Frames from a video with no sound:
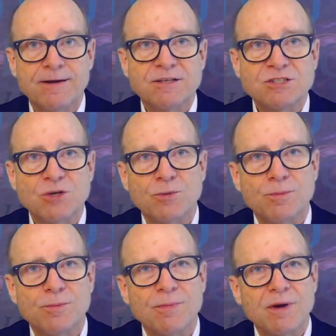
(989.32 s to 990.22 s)
So
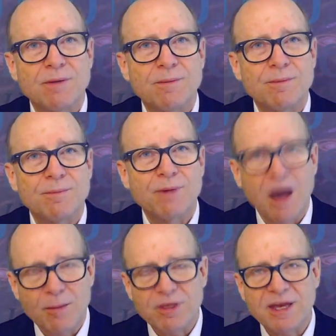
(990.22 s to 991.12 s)

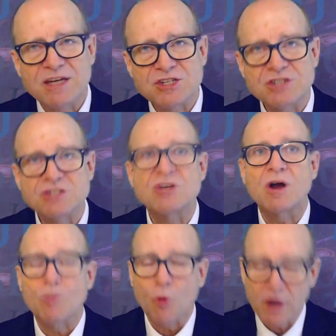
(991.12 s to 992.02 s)
complications
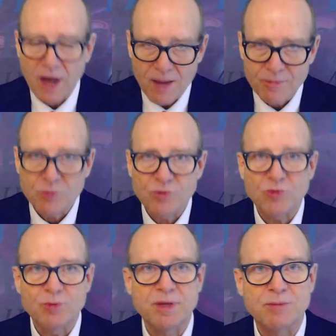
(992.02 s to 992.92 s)
are more common with
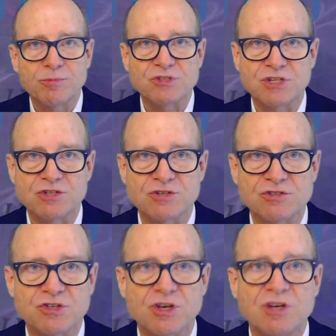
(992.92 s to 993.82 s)
repeat
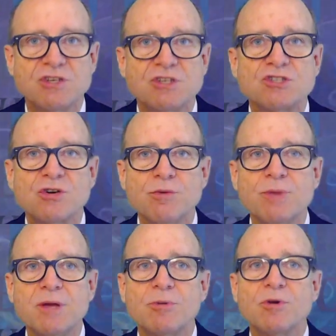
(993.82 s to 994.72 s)
procedures. Certain
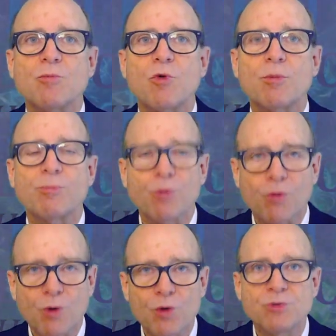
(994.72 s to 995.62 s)
people are more
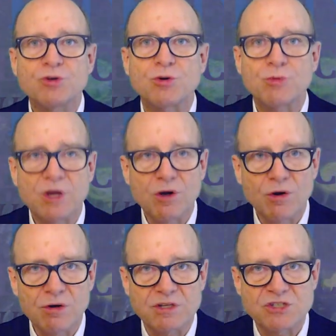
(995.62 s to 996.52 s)
prone to
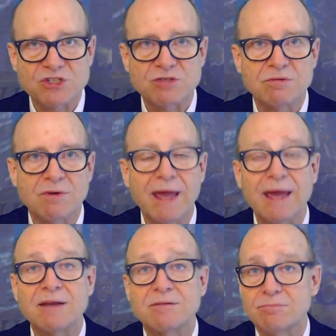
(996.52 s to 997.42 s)
recurrence
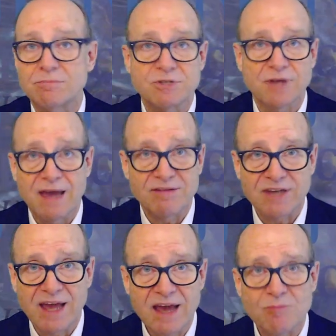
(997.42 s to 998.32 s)
and to having
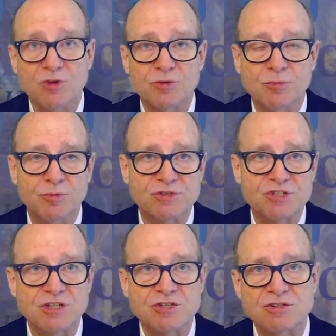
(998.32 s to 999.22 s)
to have multiple
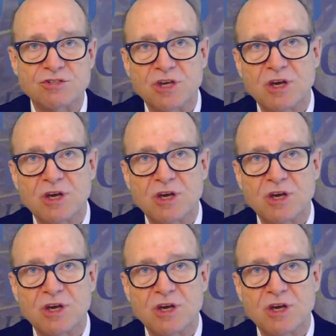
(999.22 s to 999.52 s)
procedures.